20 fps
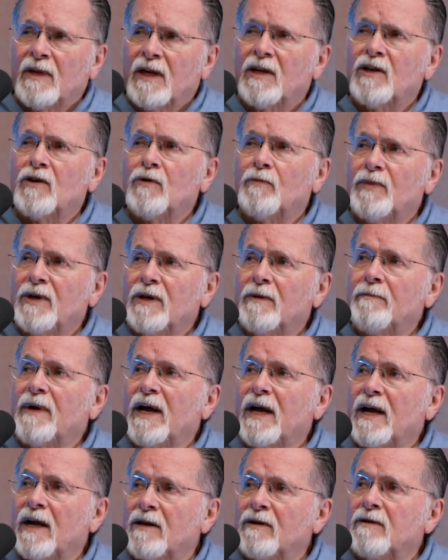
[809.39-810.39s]
and you'll be a
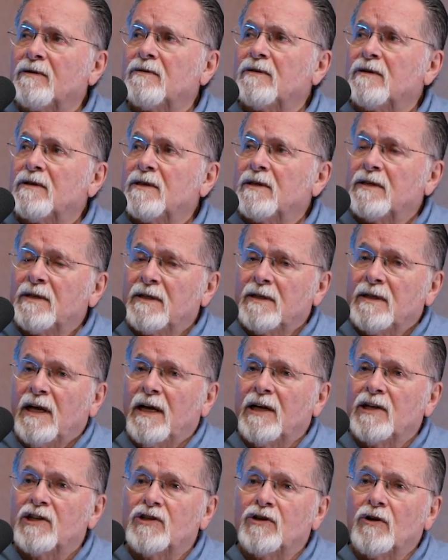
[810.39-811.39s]
man.
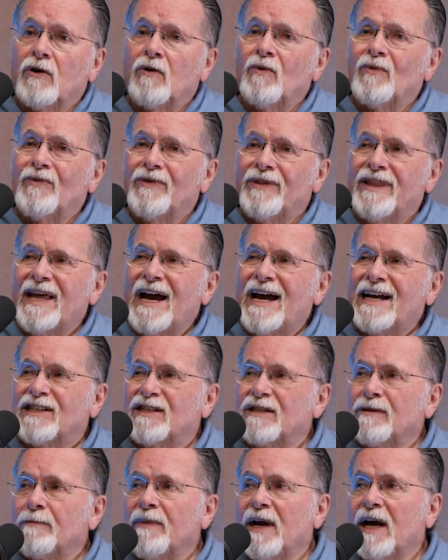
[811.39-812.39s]
Mm. And so
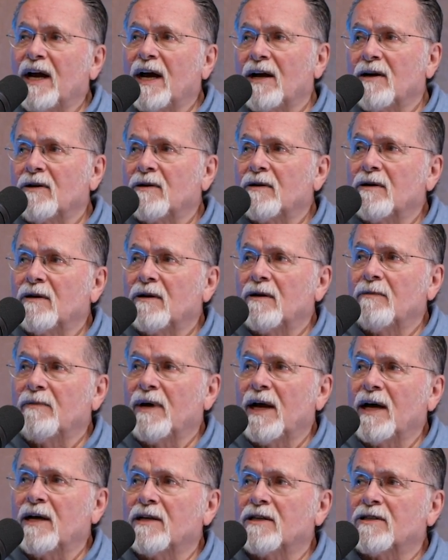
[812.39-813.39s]
that's a man. A
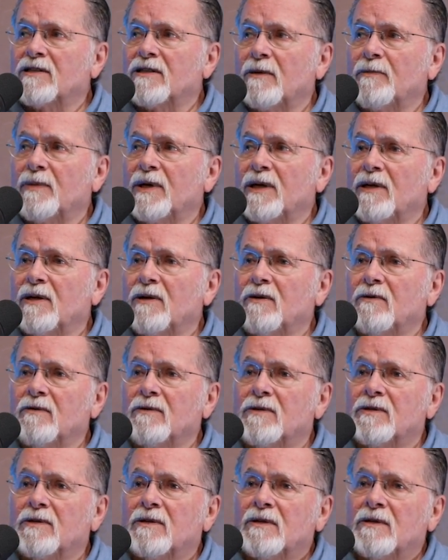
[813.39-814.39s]
man is somebody
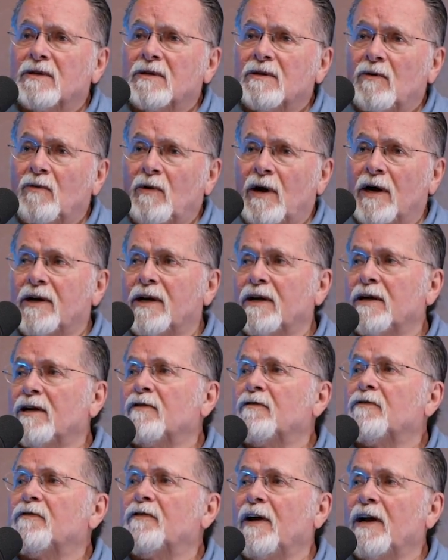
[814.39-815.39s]
who's walking
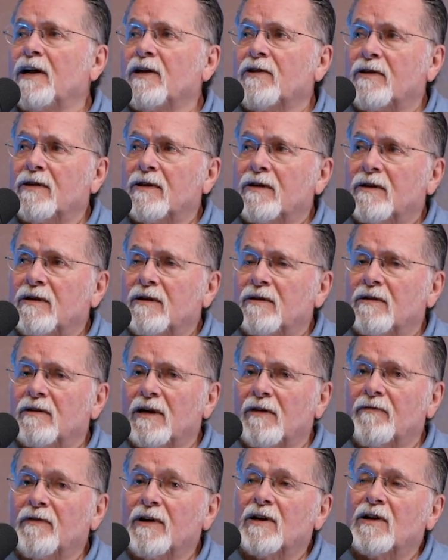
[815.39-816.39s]
in faith,
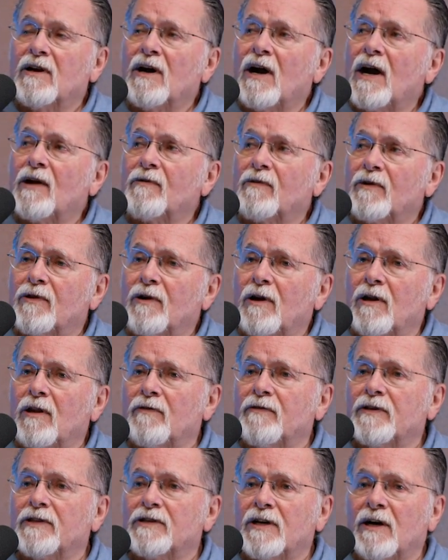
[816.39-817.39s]
loving God with all
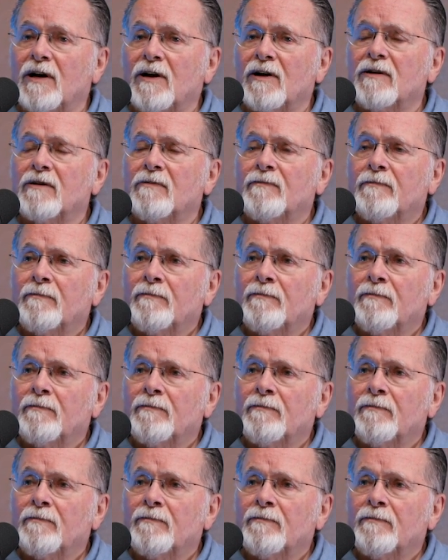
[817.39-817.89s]
of his heart,